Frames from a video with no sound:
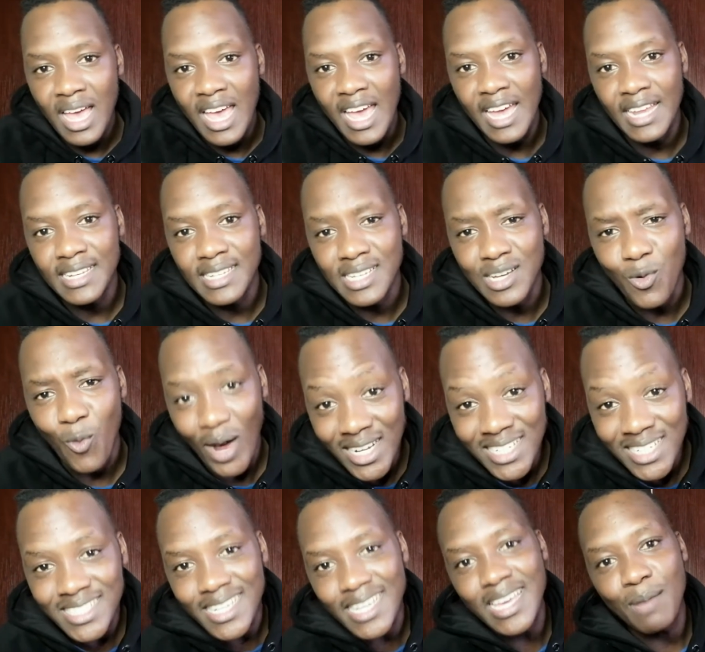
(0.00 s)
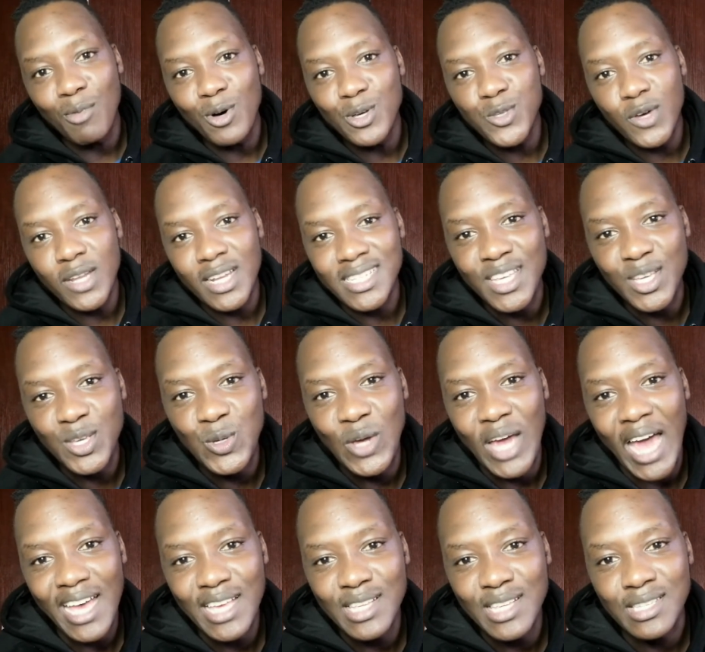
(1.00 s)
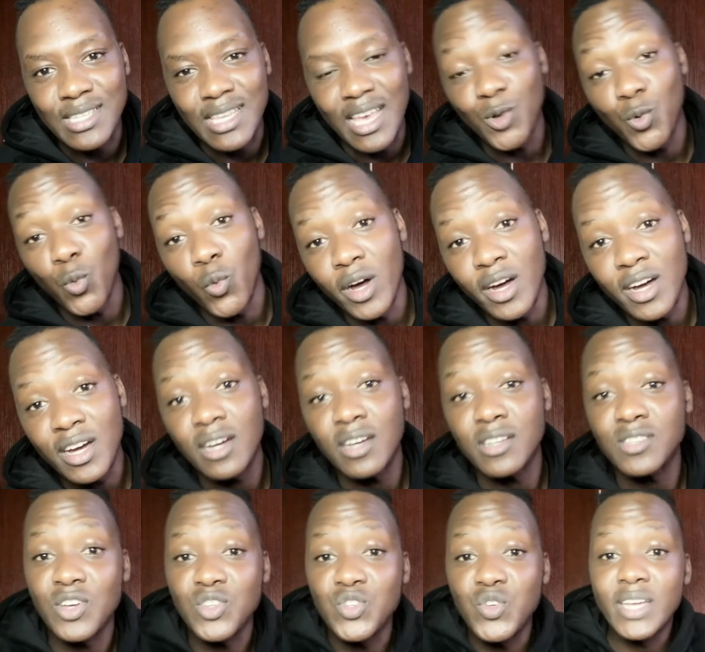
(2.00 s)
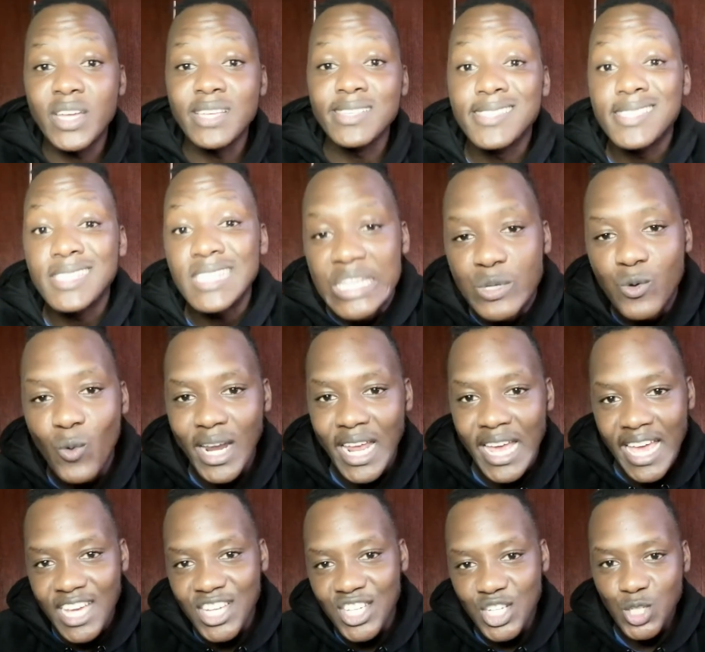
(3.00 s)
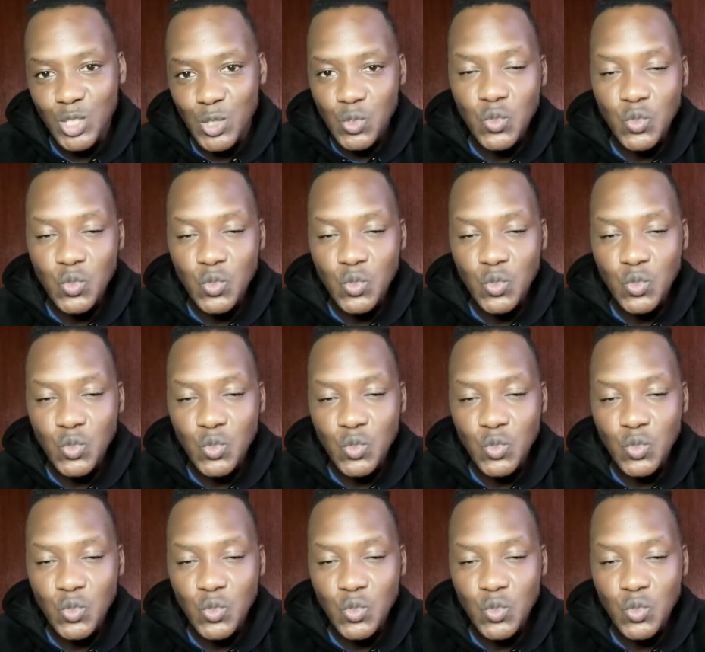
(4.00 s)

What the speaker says: And one day I'm also gonna take you guys at work so that you can see what I actually